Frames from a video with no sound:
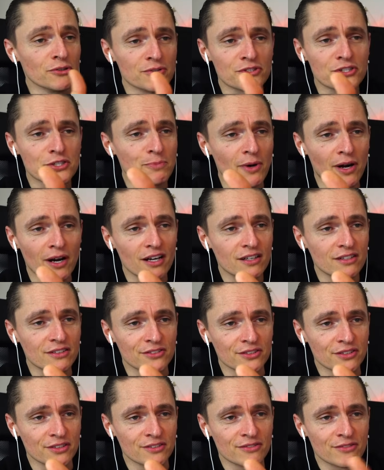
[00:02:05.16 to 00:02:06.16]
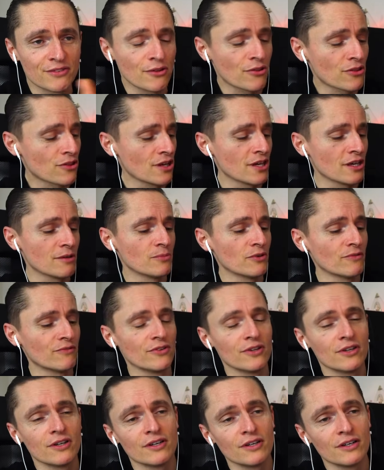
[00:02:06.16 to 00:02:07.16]
inspired the theme of
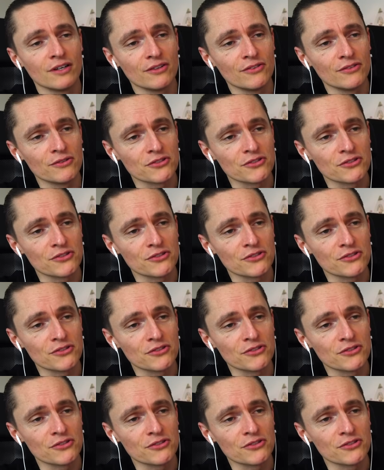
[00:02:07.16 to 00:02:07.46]
the